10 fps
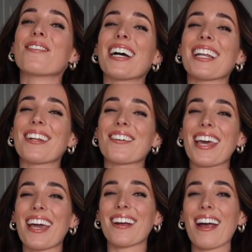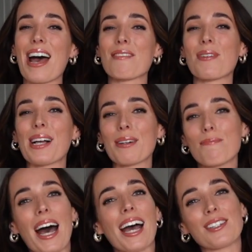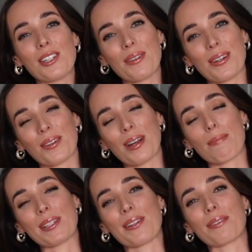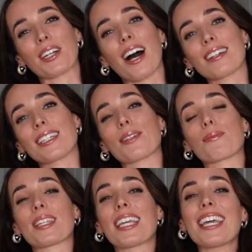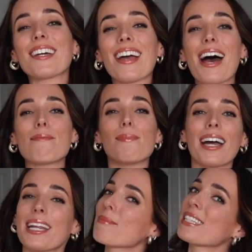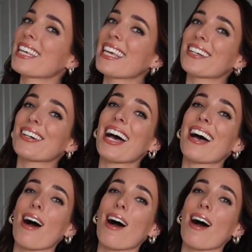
Well, hello there and welcome back to another episode of Cocktails with Ciara. My name is Ciara.